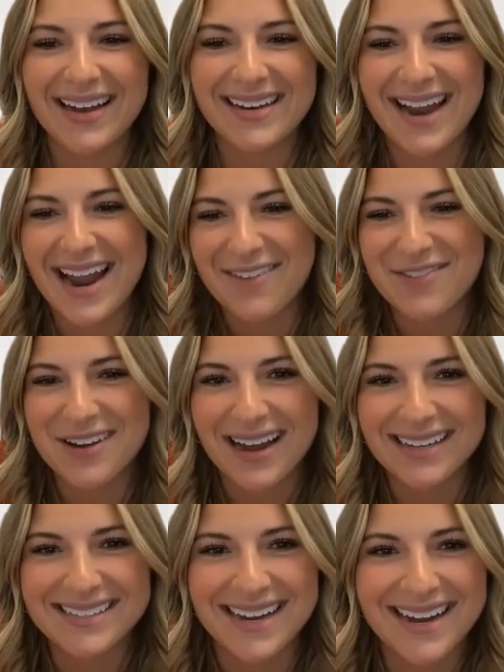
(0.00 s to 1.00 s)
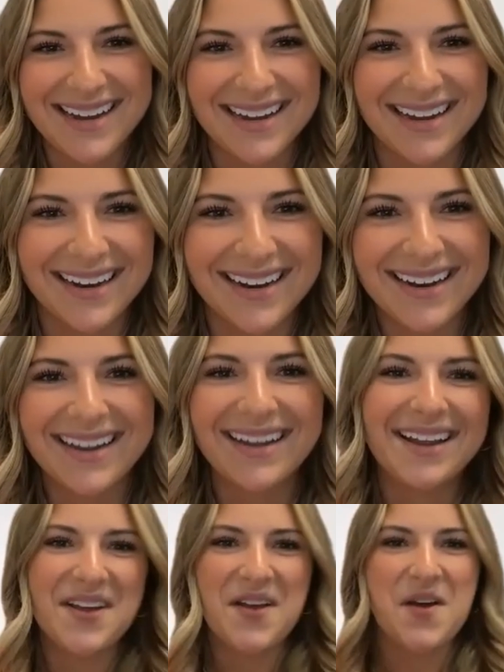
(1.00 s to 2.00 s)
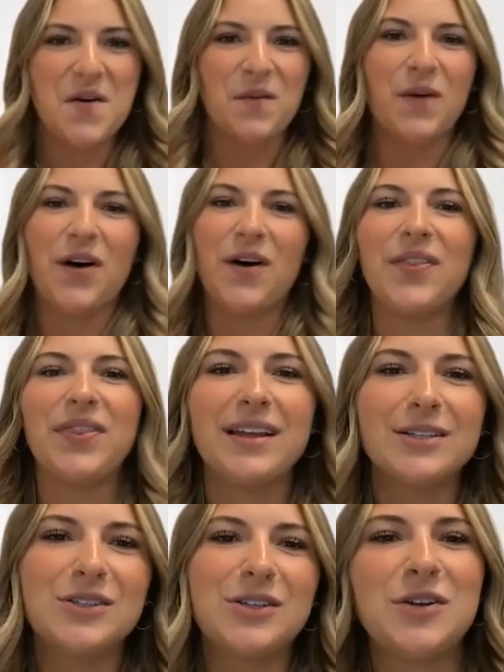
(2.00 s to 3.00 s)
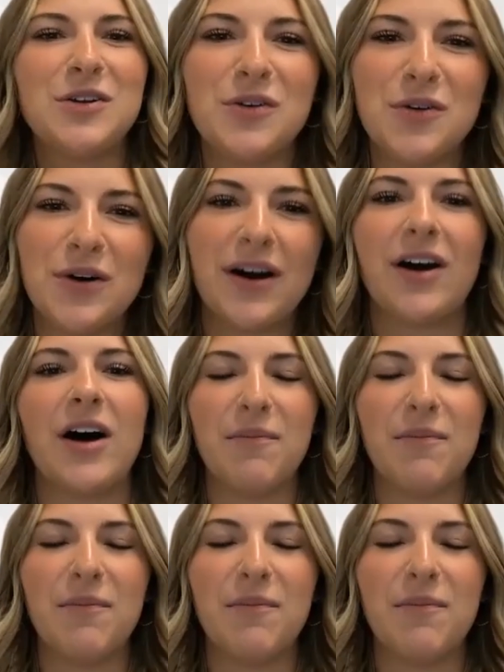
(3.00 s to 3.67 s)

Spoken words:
Glad to have you guys on. Well, these two